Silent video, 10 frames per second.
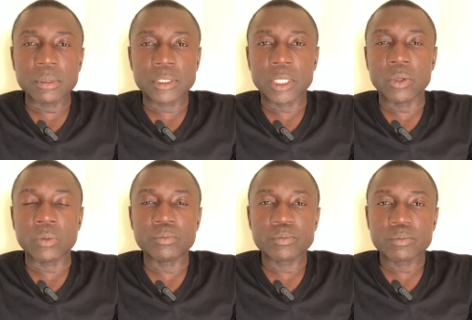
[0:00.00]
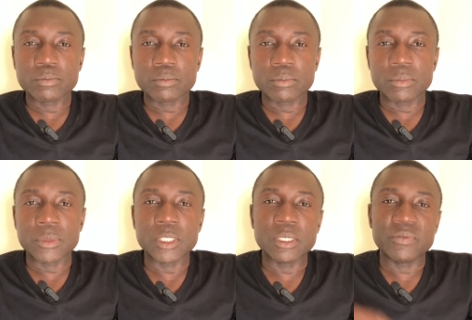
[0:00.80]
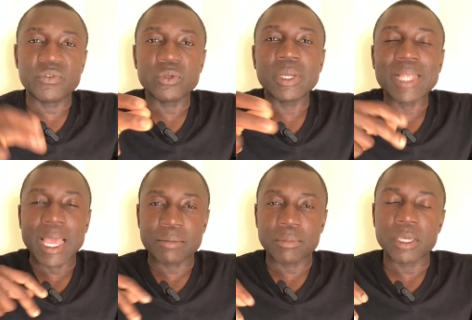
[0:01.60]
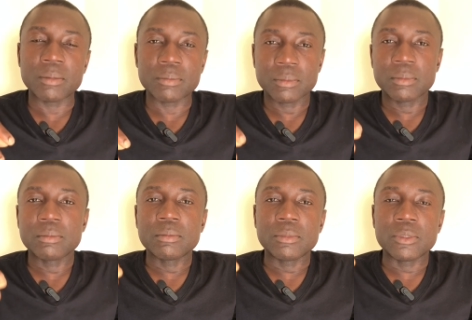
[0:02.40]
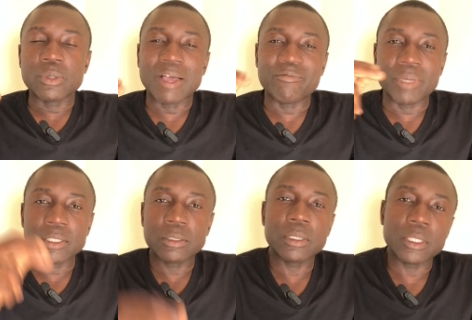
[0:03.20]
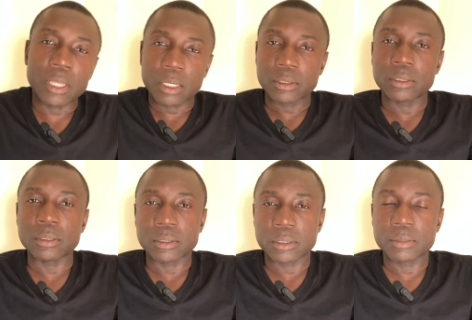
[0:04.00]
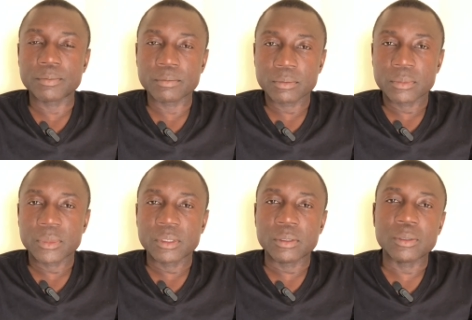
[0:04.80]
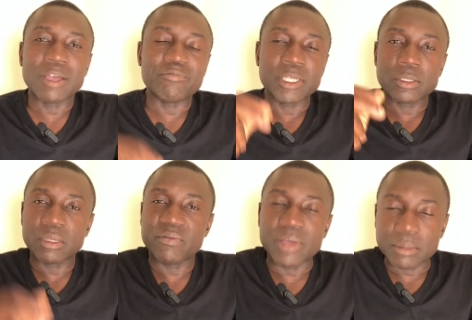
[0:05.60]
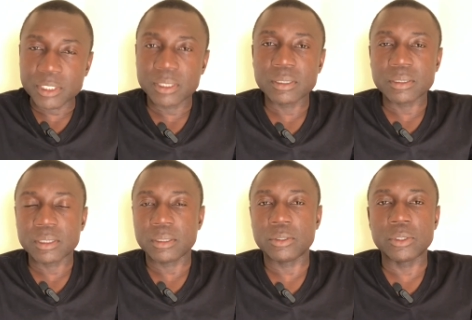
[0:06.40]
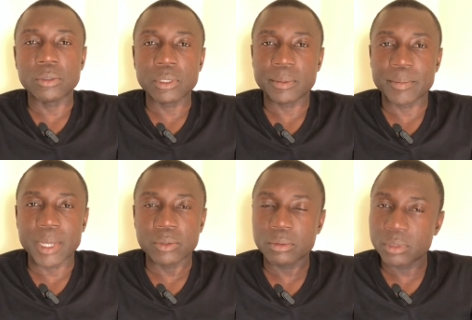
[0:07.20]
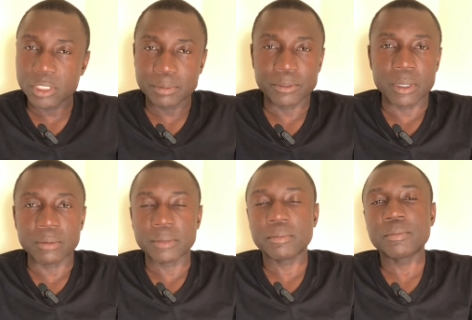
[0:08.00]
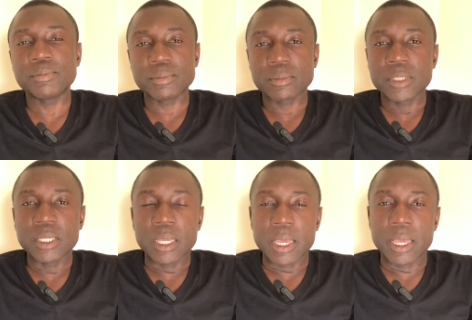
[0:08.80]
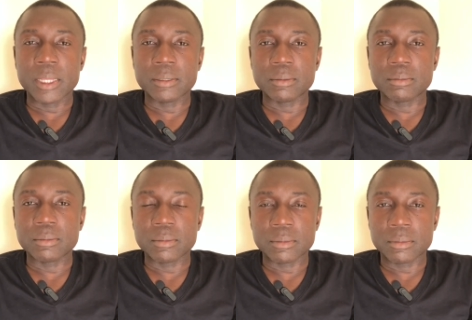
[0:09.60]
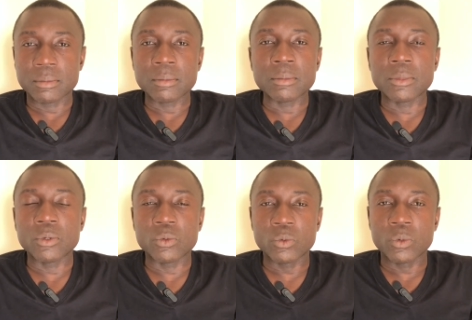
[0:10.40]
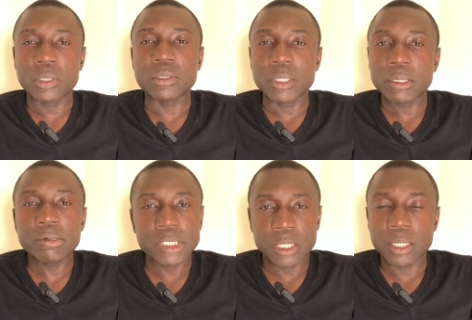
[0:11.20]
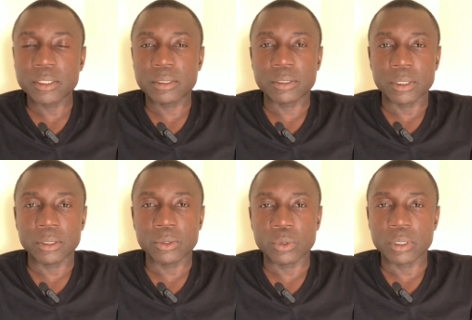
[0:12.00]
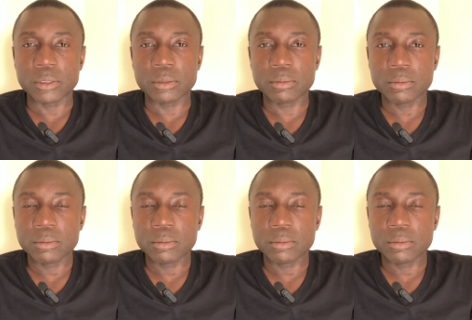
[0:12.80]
So, if you are like me, you have been to the doctors, you have been to the pharmacist, and you told them about this problem, and what they retorted to you was,